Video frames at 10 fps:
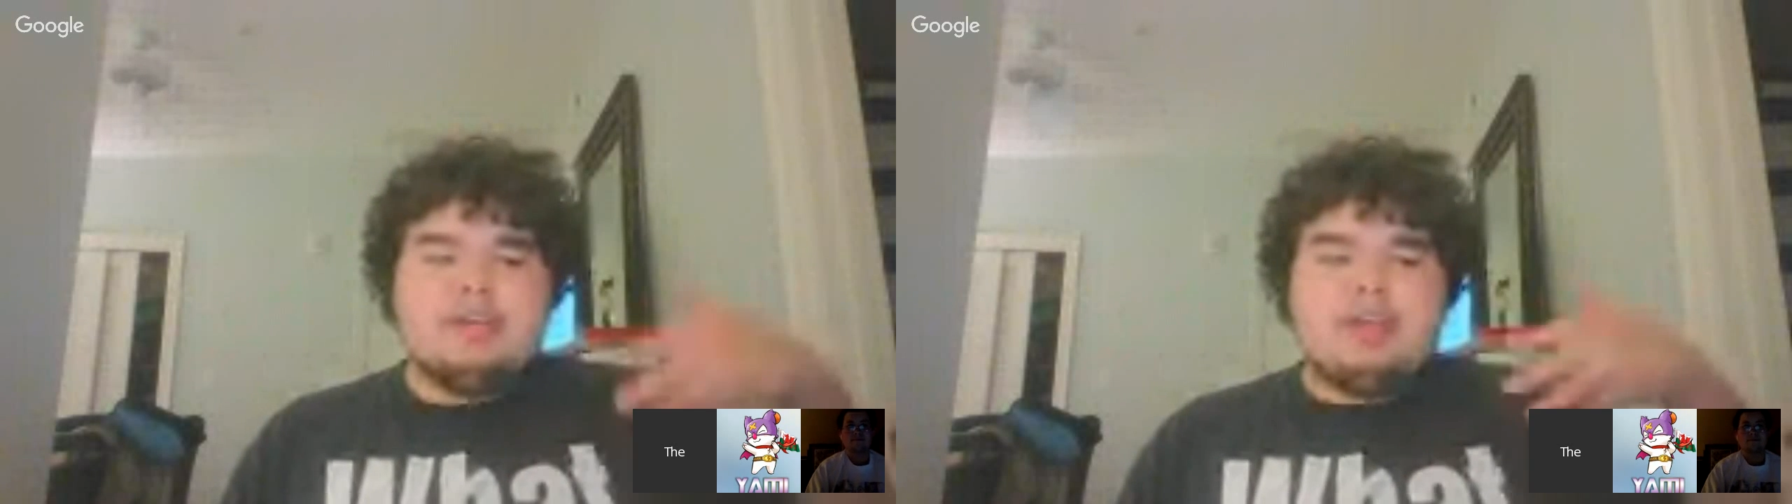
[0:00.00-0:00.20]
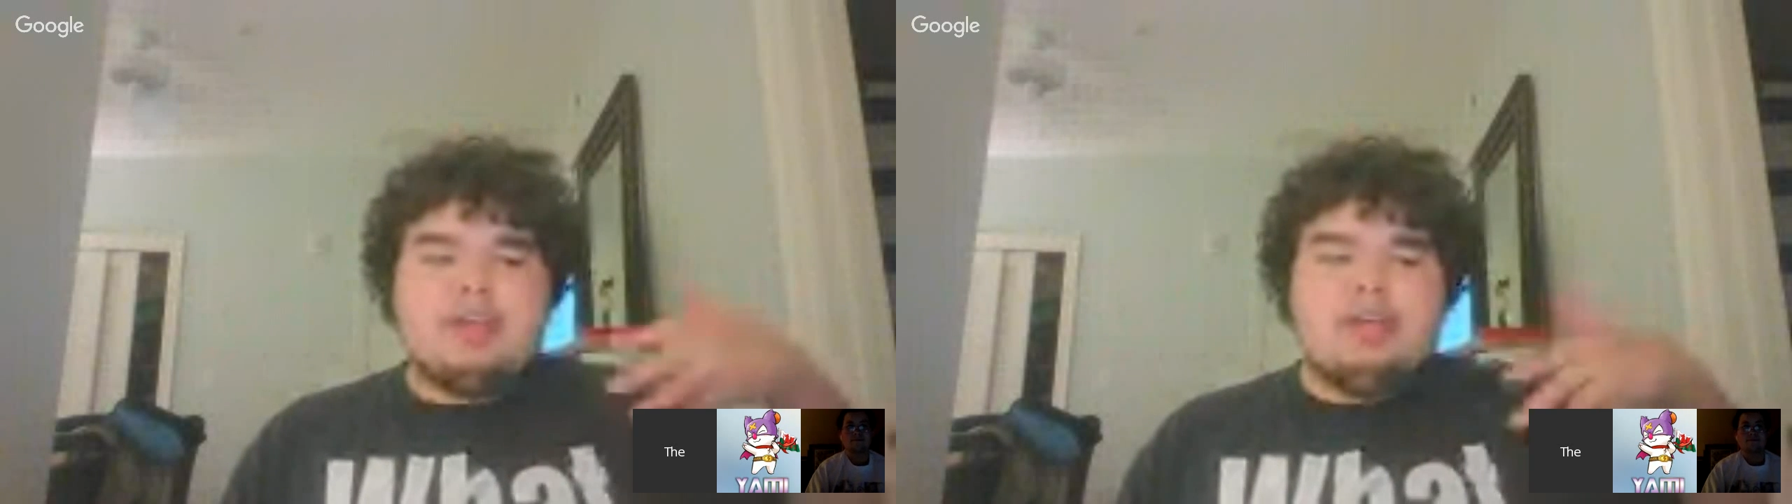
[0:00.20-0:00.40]

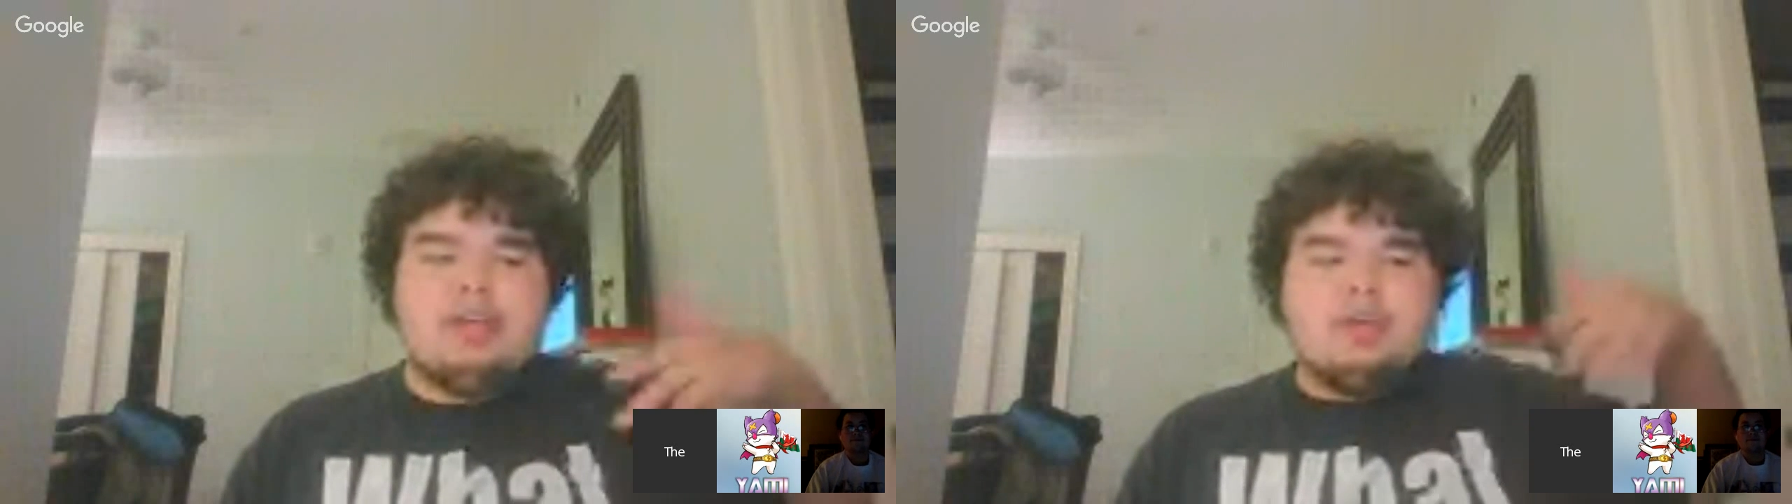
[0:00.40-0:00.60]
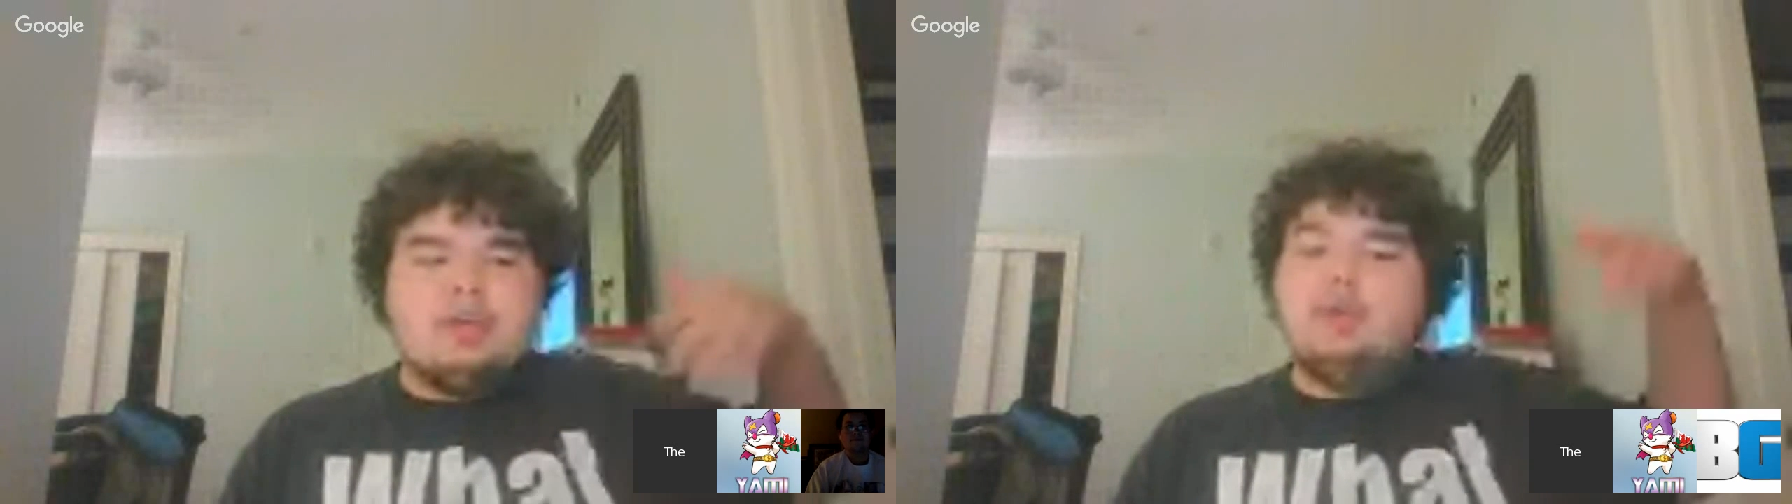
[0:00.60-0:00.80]

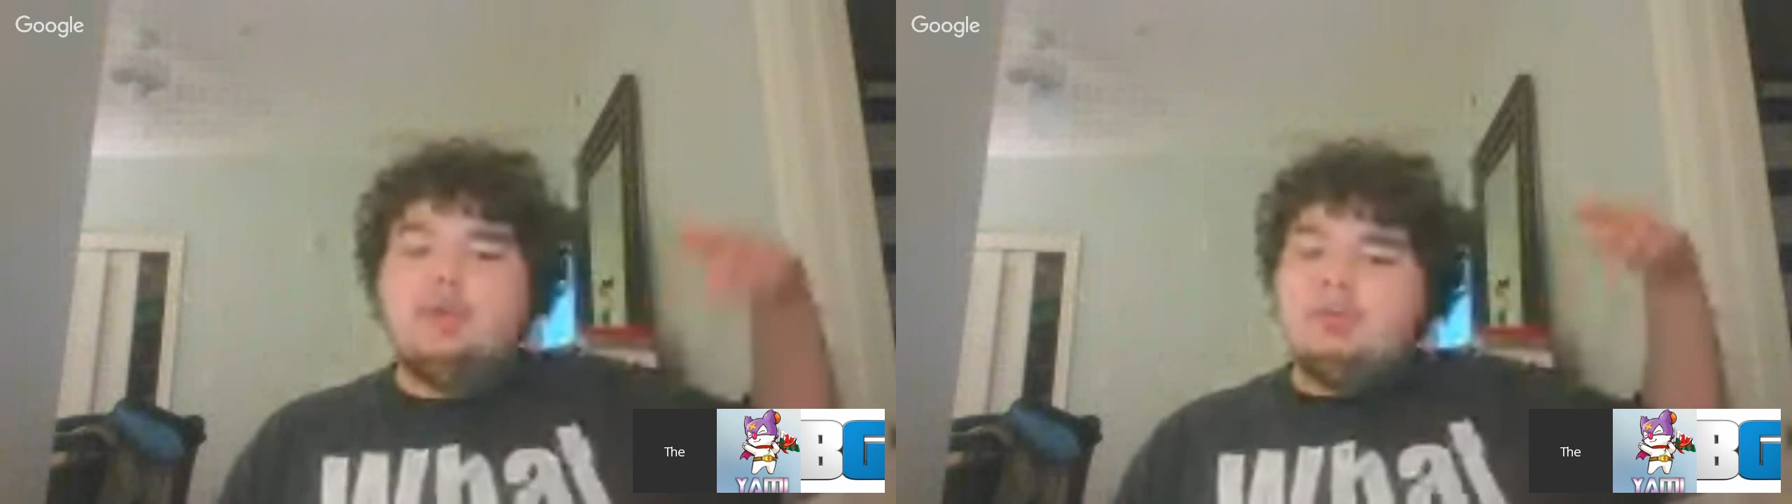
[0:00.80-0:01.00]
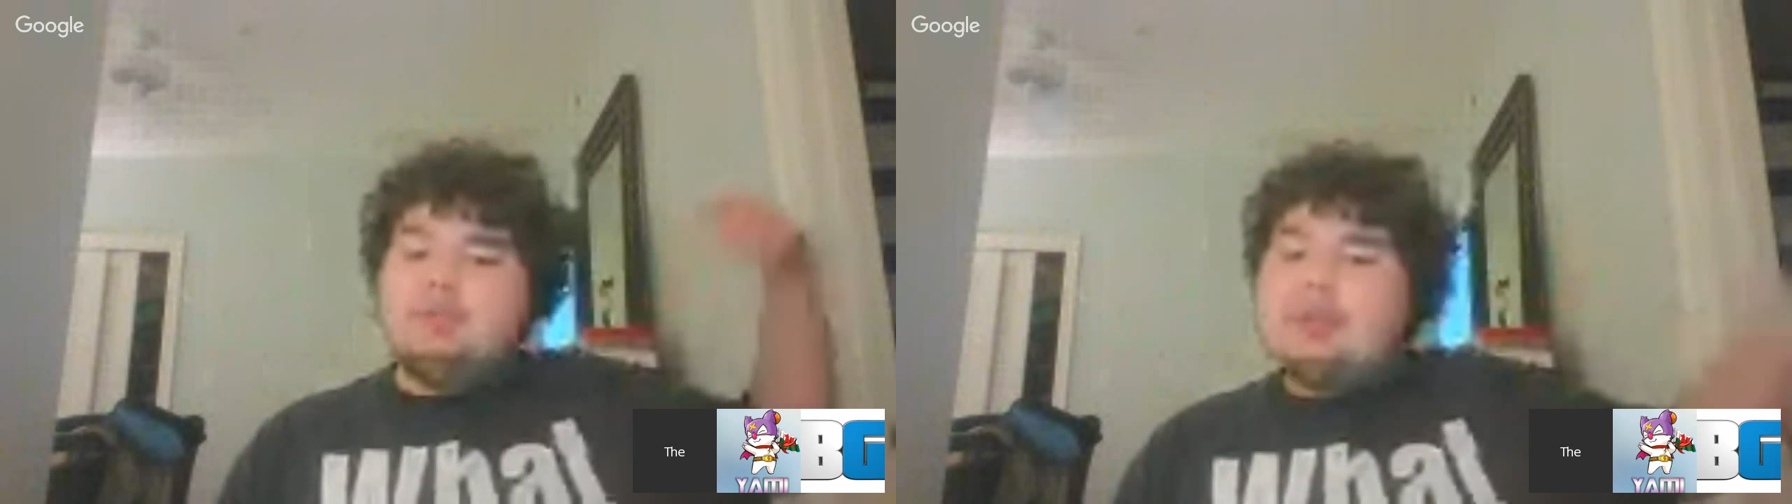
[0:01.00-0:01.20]
then you
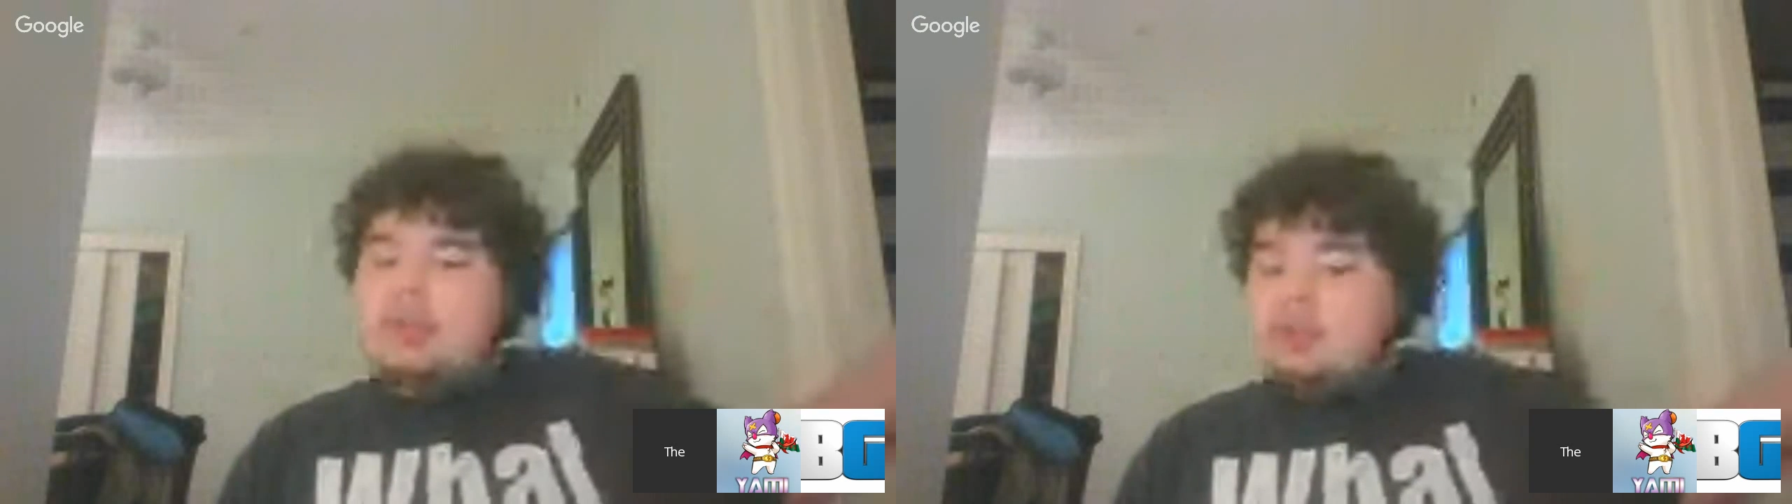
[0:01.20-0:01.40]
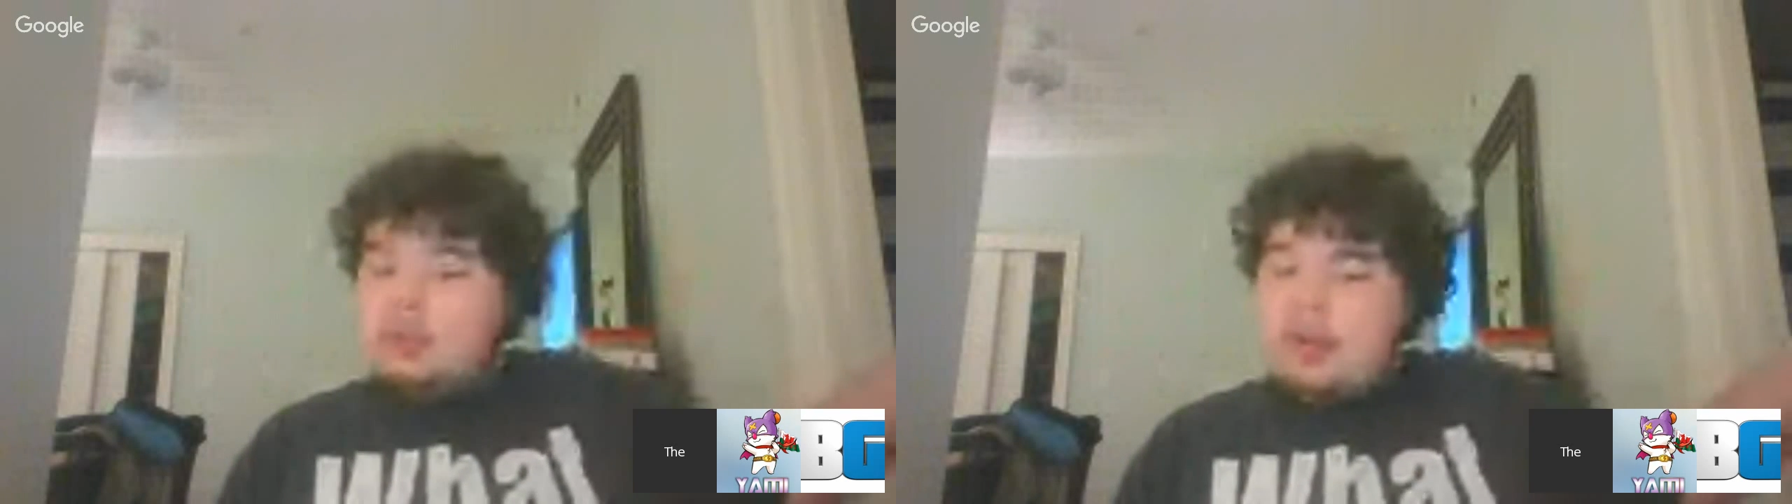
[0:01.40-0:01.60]
will move
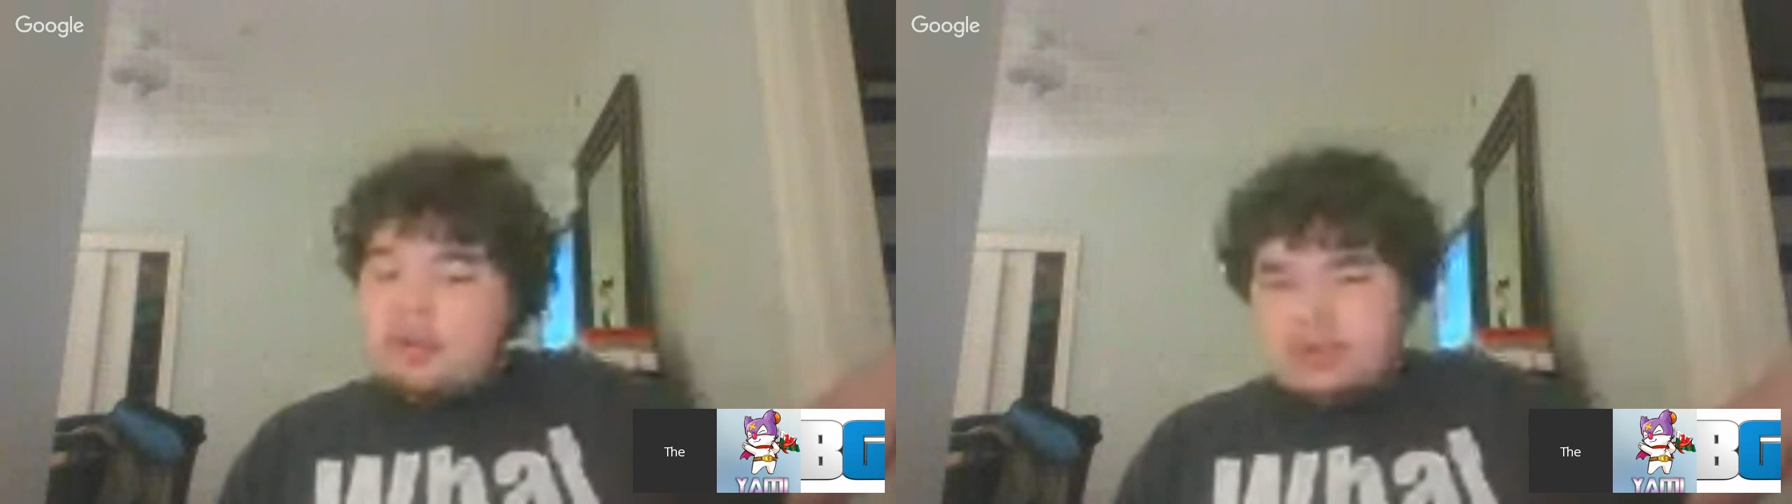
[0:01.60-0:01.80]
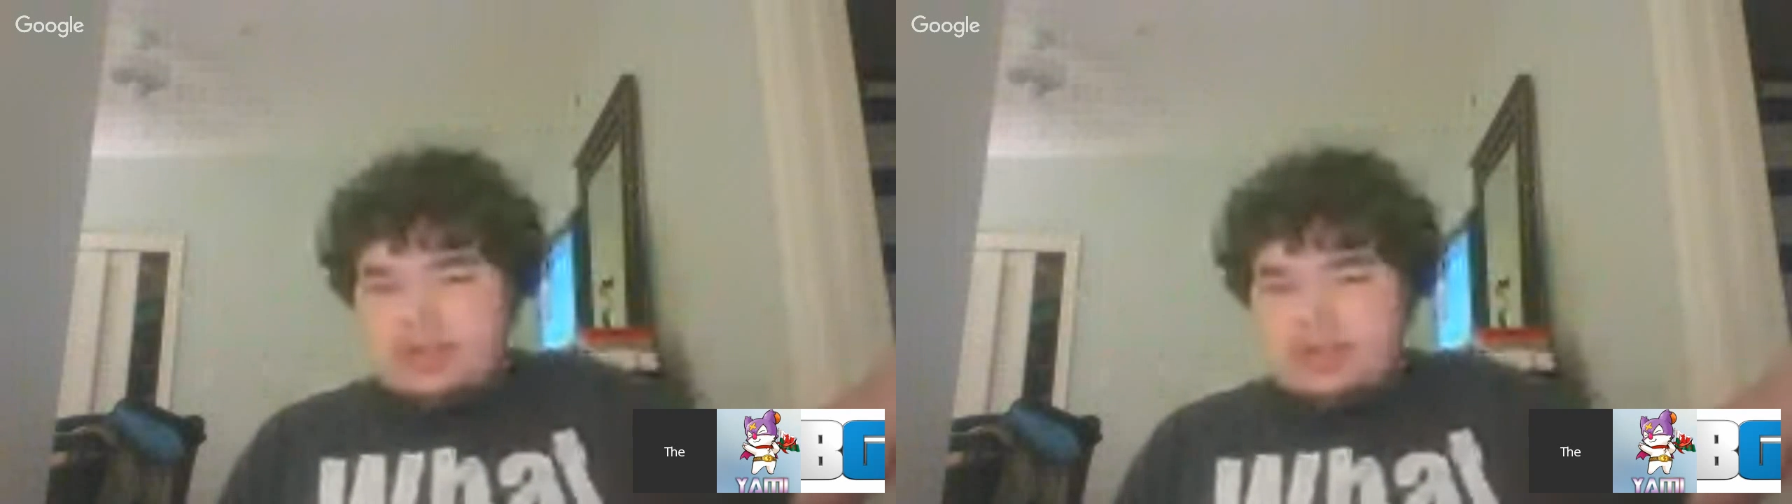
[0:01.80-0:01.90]
on to another